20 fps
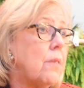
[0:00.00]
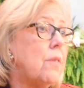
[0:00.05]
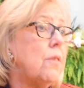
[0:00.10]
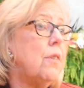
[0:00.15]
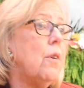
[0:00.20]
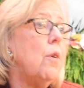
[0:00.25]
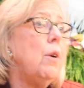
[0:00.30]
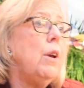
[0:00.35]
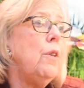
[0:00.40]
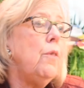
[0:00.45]
So
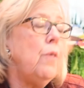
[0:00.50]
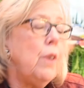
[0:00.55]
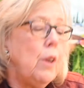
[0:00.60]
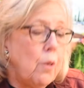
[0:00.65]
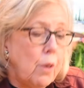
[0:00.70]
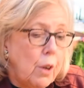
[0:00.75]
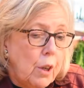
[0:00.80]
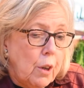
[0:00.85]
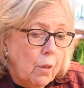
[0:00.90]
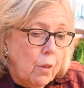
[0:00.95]

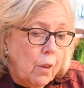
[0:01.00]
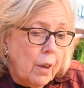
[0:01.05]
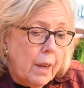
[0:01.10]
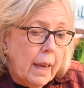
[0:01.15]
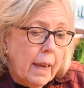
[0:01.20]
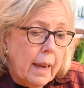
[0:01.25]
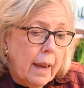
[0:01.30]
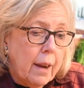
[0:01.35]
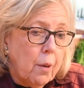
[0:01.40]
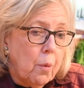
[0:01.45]
you're looking
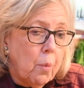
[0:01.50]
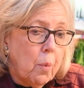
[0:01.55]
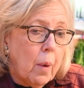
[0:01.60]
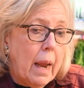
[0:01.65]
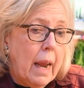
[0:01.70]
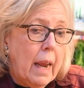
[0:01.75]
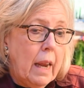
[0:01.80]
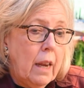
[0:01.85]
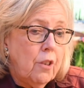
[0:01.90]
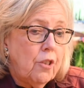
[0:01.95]
at a
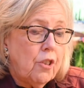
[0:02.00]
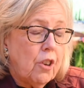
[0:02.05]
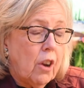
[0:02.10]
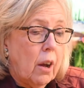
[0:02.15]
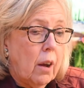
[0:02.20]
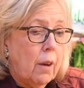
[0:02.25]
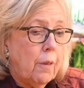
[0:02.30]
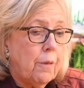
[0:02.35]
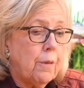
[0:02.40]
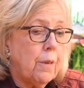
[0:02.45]
range
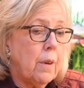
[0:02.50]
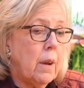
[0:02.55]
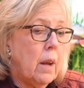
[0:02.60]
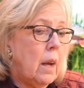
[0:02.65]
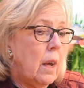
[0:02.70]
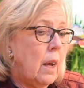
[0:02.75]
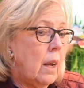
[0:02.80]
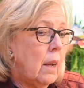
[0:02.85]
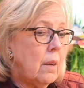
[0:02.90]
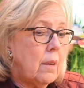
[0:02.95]
of
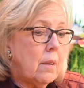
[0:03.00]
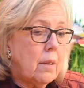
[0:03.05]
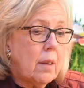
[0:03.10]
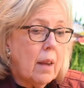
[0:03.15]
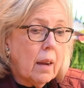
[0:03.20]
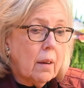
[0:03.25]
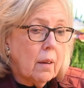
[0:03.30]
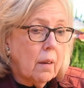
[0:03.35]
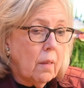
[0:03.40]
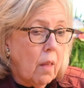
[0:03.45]

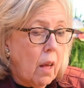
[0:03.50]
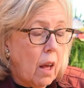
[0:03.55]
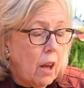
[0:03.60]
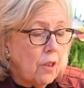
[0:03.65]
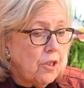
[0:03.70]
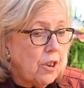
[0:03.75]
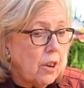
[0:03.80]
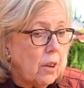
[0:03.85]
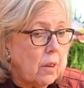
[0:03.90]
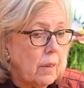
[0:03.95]

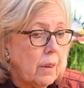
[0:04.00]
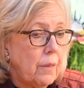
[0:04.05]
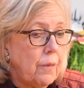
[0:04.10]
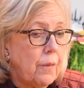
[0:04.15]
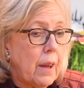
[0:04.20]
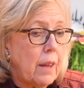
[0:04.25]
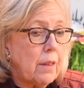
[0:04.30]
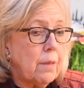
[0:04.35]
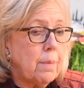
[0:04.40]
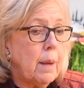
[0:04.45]
technological
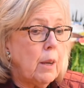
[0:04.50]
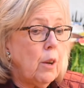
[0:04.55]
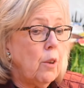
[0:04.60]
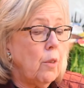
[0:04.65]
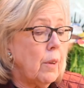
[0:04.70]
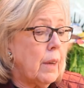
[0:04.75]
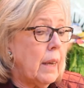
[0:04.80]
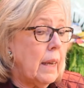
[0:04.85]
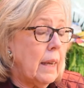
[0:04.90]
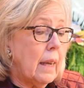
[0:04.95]
investment. You're
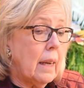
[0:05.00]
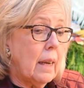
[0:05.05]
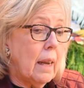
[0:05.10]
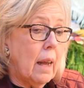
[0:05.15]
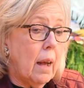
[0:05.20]
looking at,